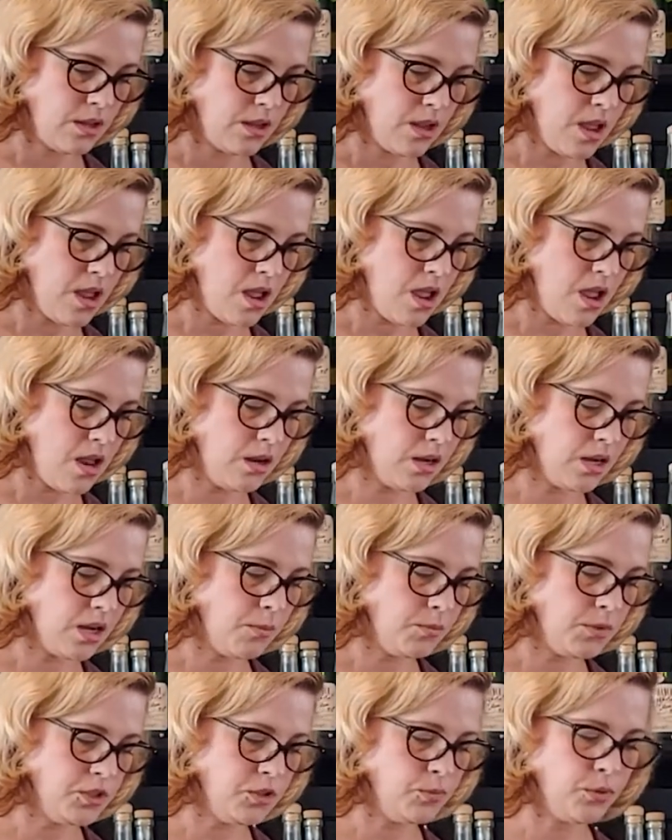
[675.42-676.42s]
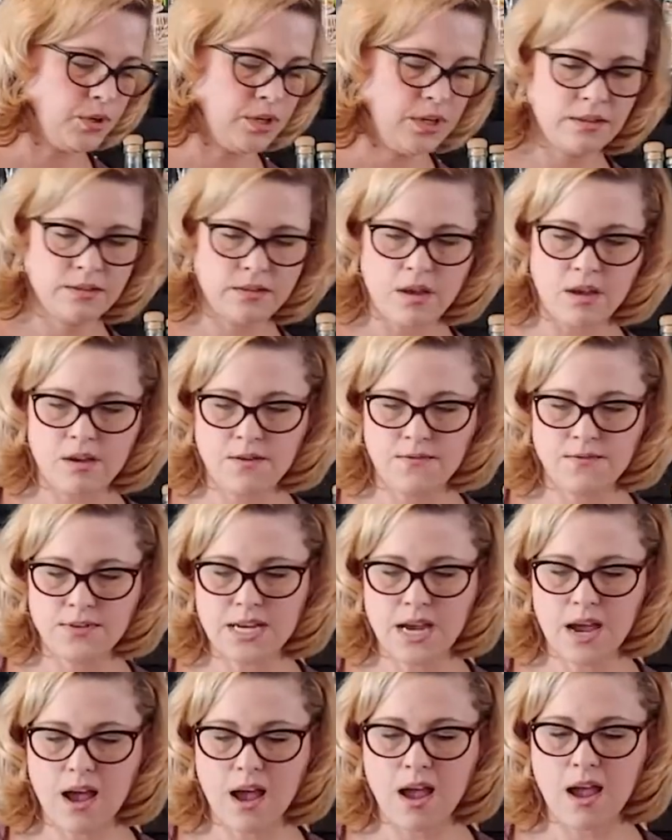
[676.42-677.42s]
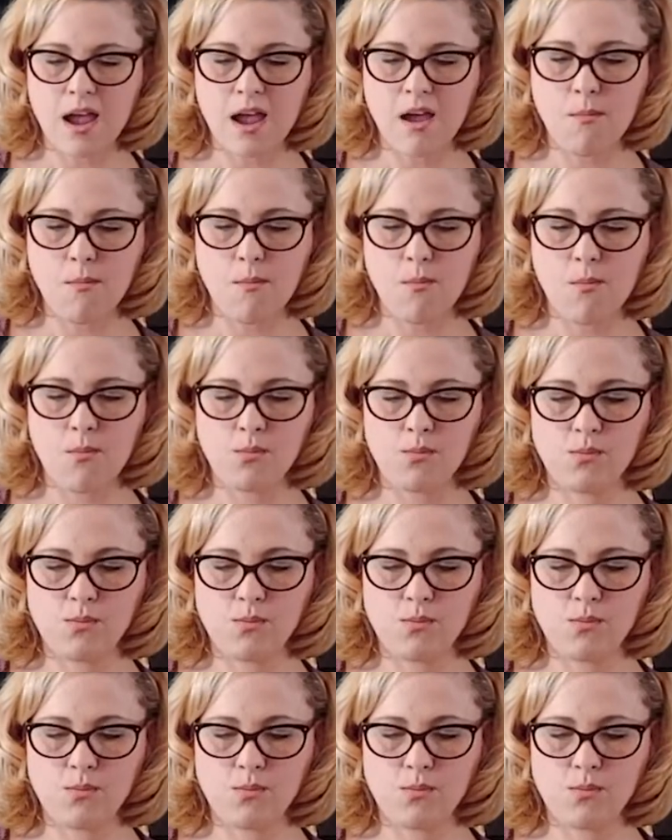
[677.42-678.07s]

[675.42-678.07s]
and a couple sprigs of thyme.